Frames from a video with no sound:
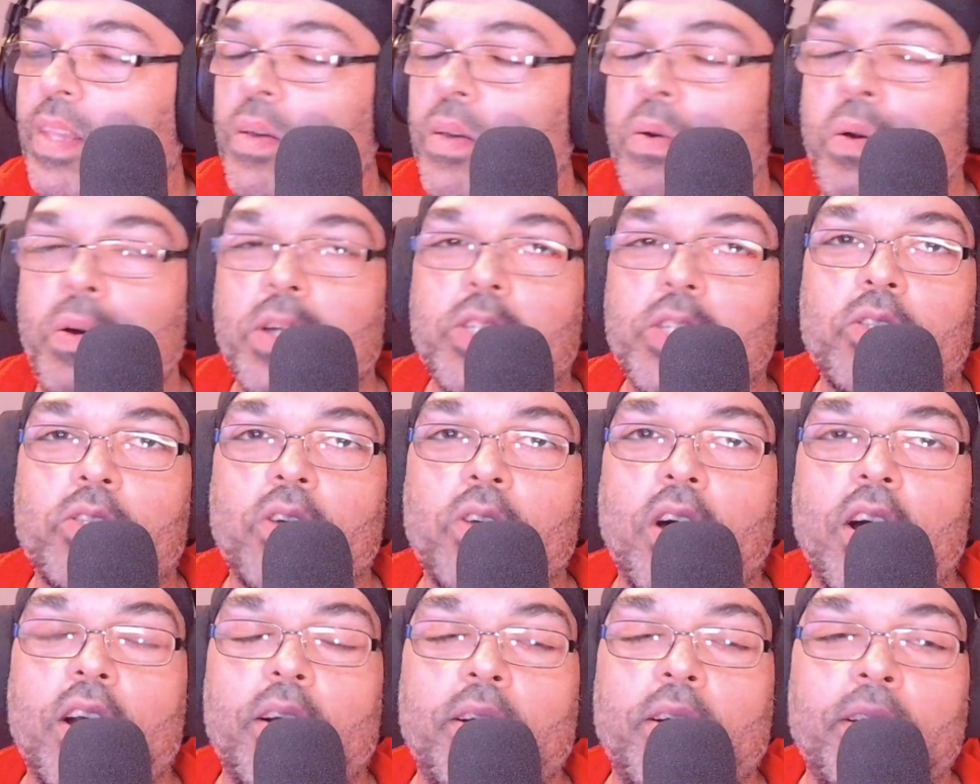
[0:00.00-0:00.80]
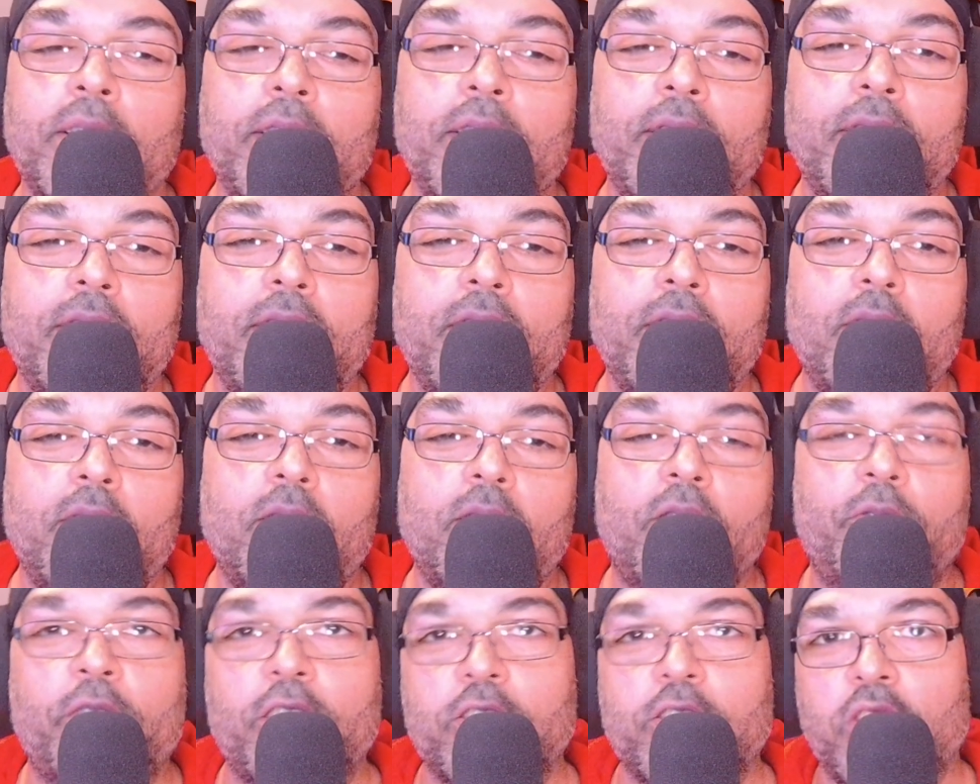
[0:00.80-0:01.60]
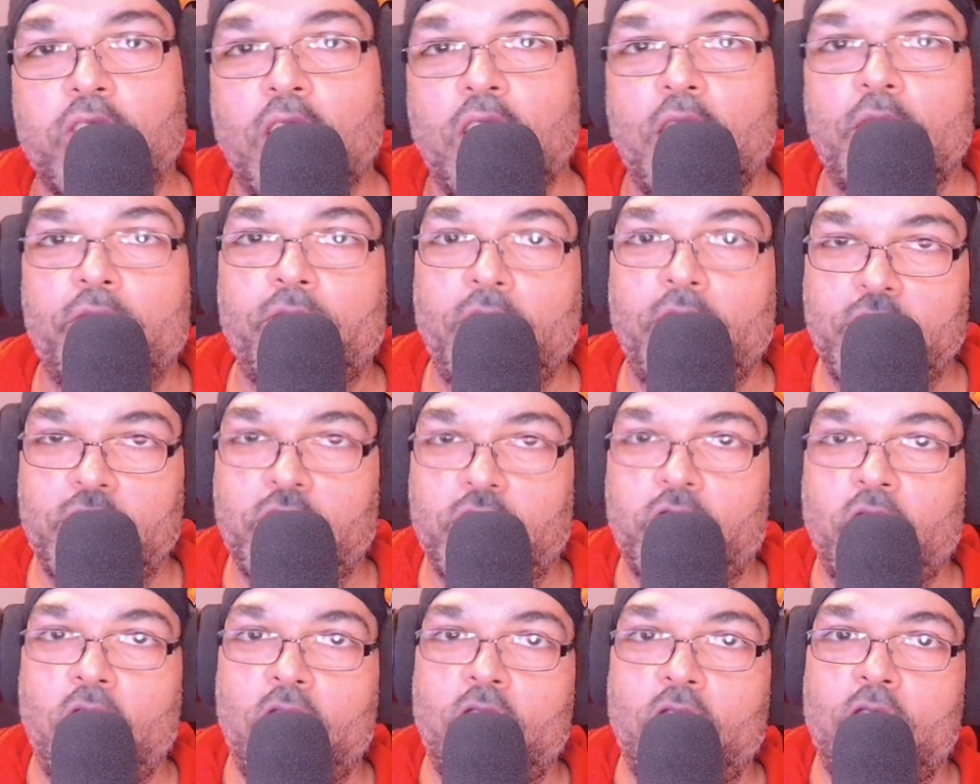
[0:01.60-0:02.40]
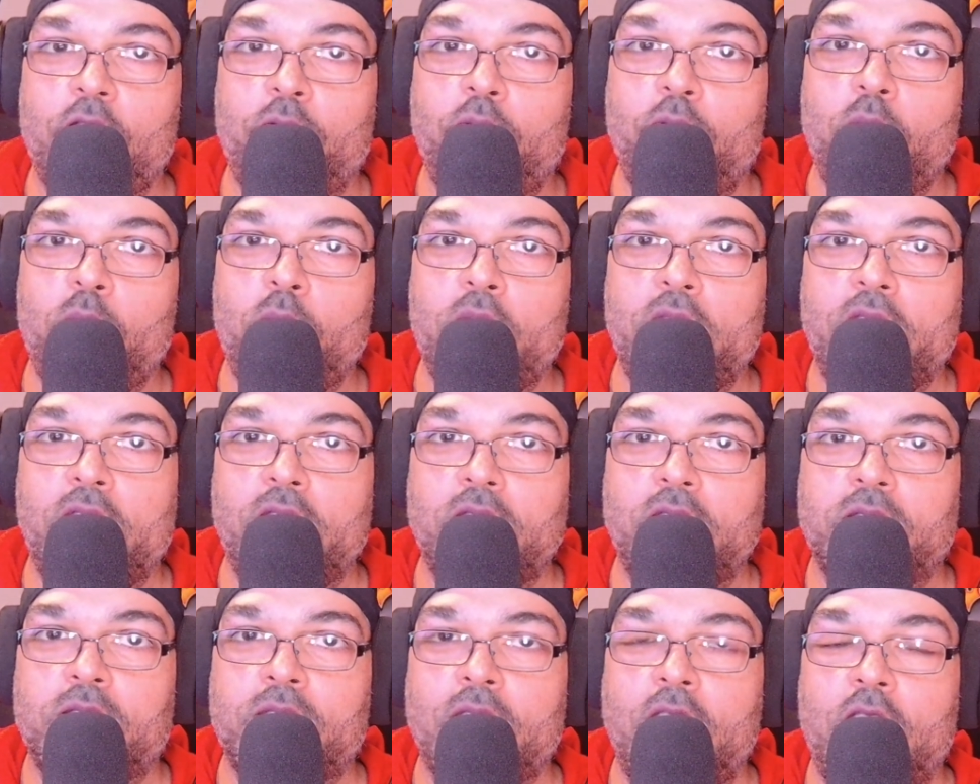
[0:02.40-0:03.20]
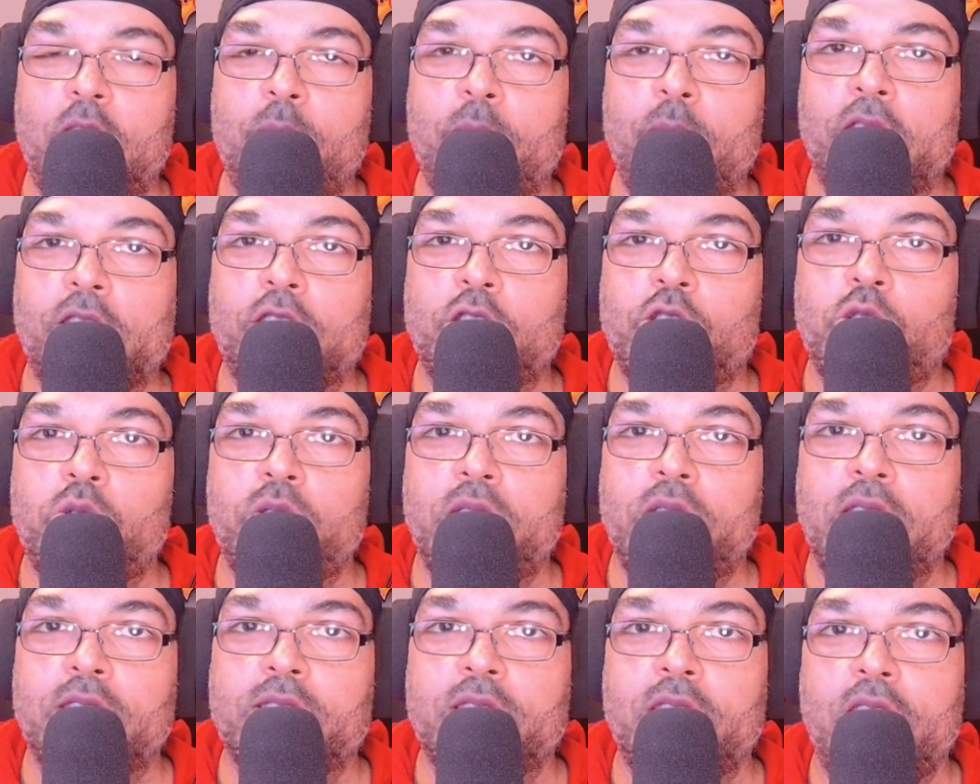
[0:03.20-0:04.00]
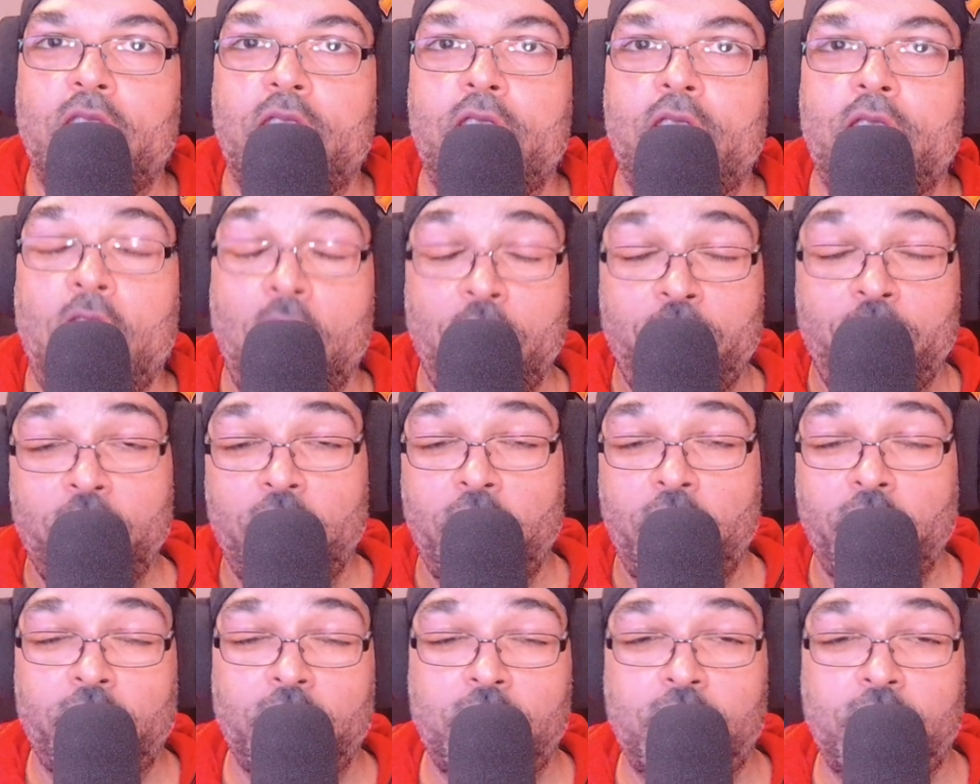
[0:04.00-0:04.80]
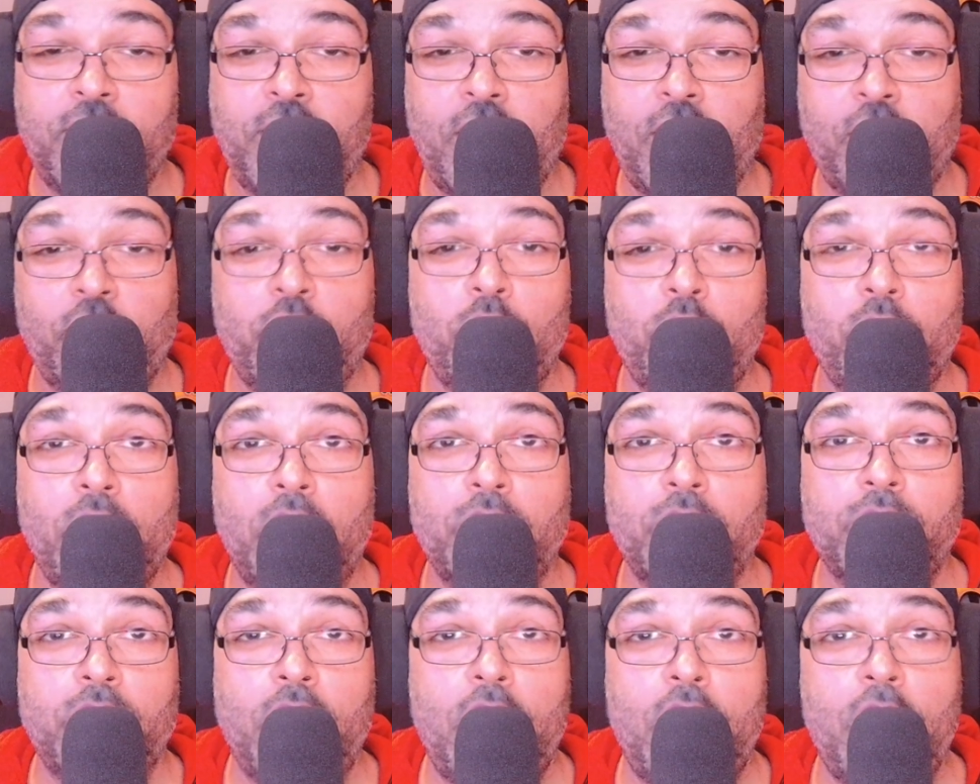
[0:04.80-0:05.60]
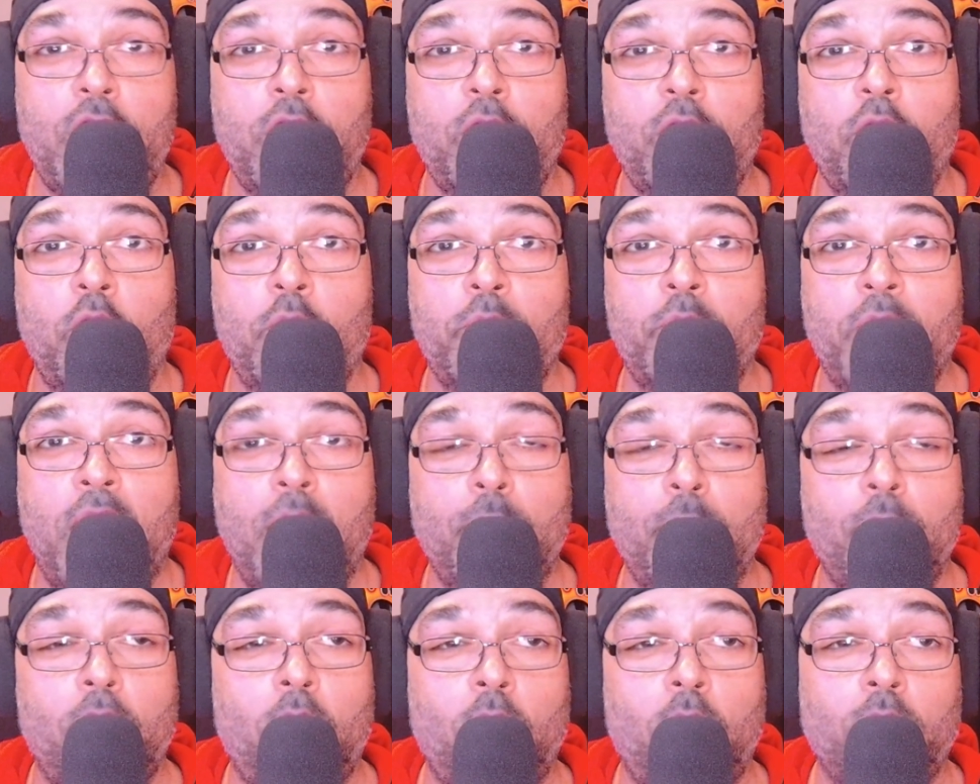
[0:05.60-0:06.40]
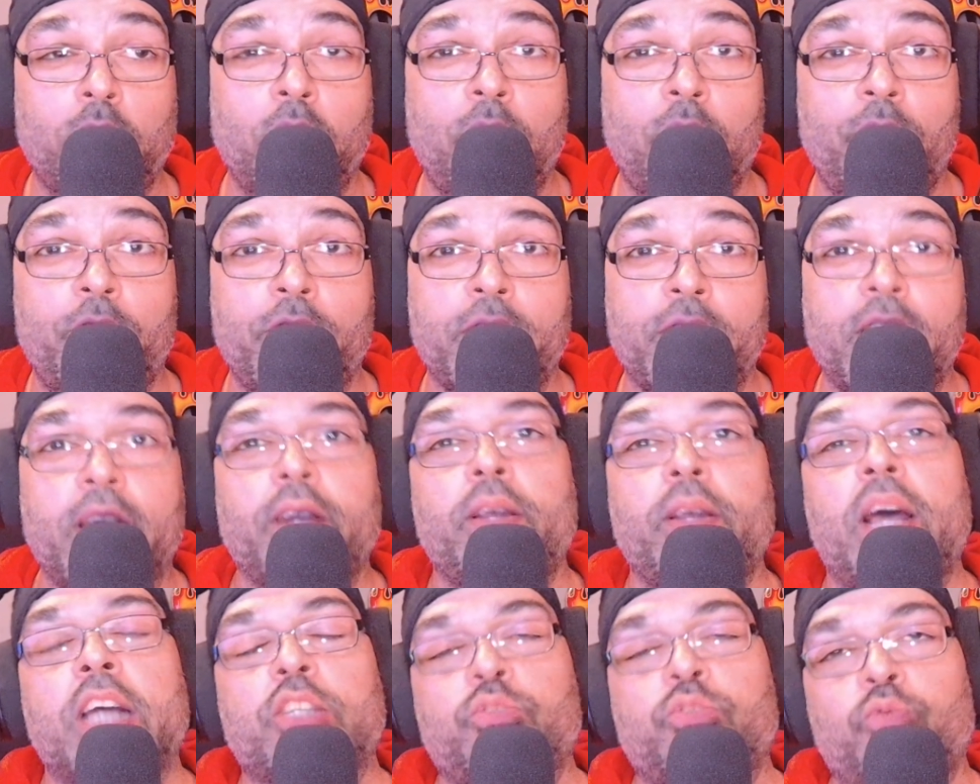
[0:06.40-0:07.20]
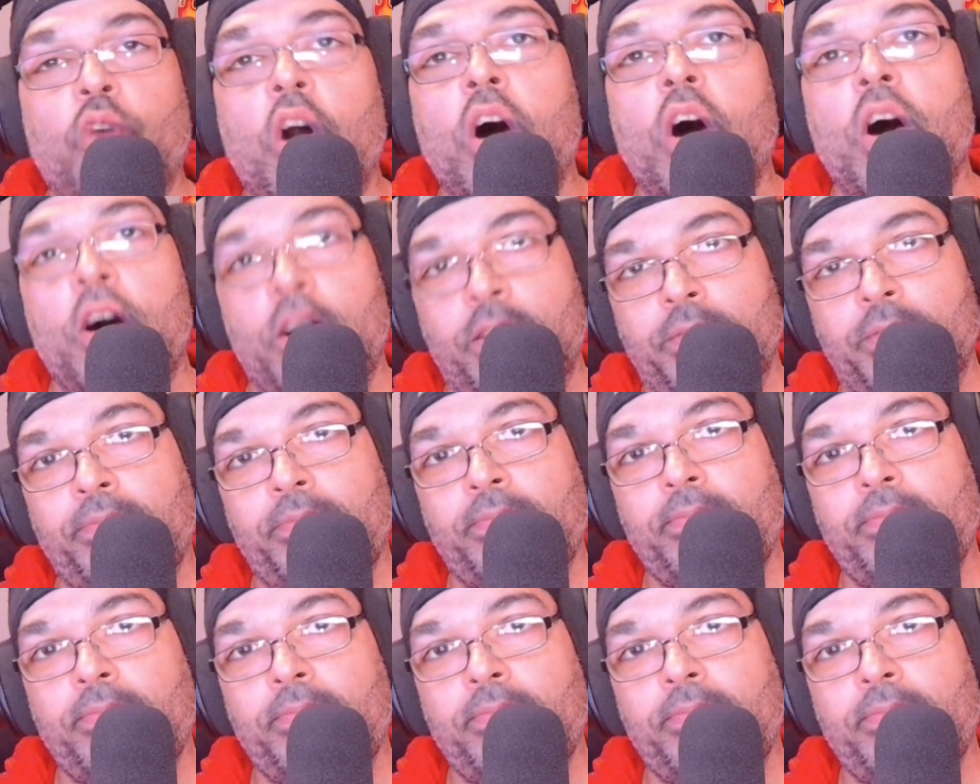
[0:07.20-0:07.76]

Well, first off, let's start off with what he said about the 2008. I feel like this is like 2008 Obama all over again. That's wrong.